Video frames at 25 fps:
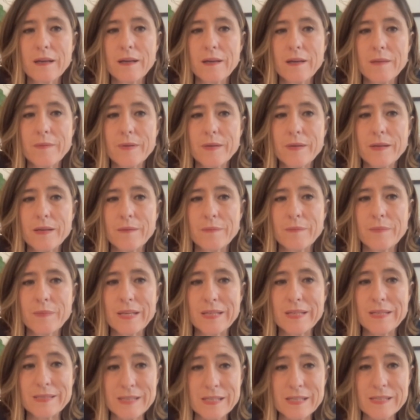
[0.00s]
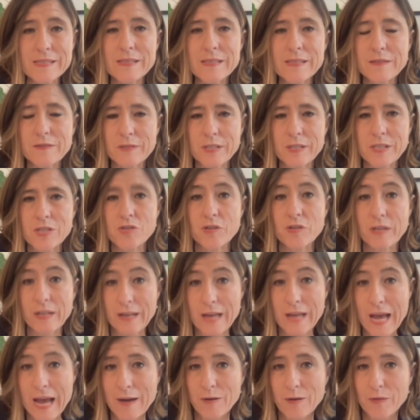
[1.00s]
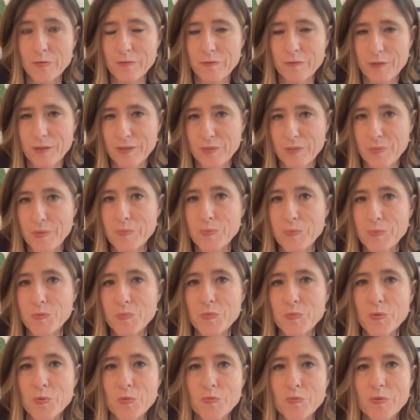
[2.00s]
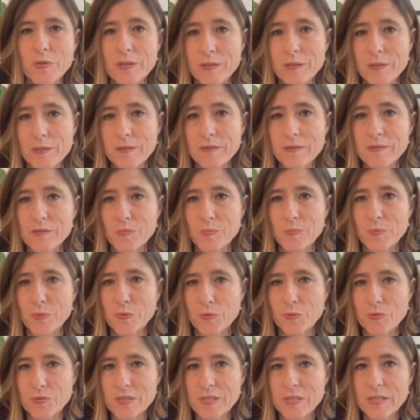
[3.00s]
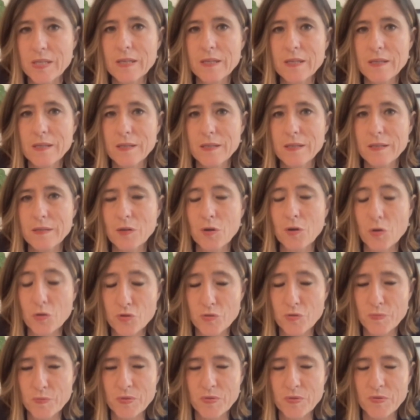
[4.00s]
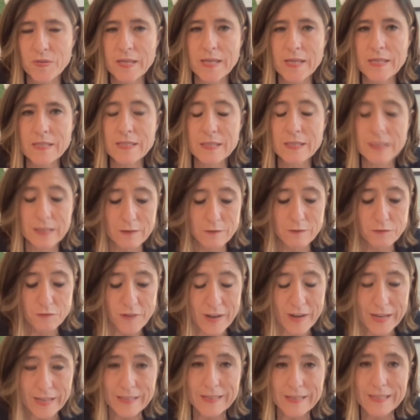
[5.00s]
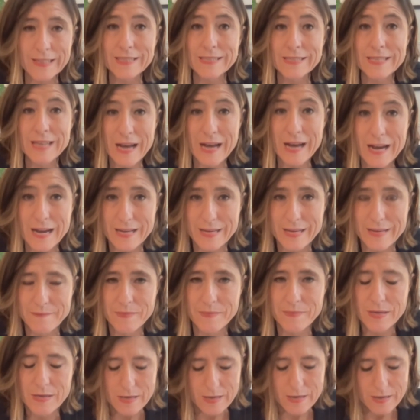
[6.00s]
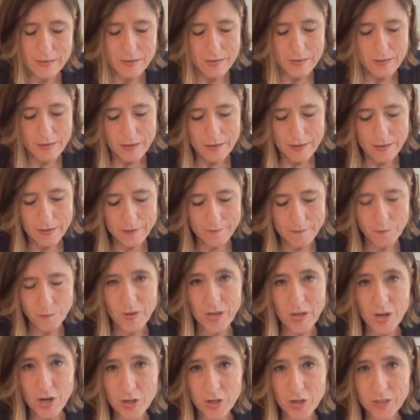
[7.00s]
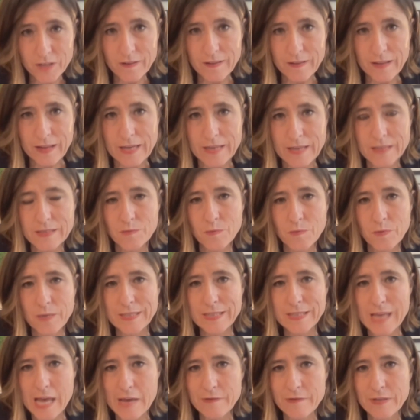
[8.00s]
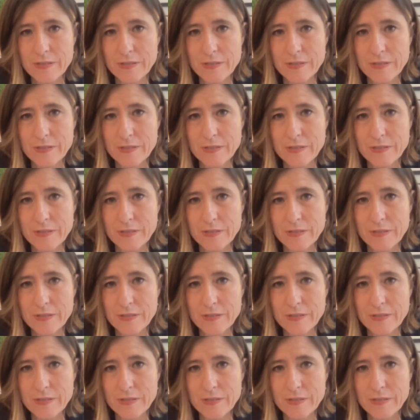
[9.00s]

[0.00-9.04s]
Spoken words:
exist in the region, and how the fact that people move can contribute to that. And then finally, time. We heard that where the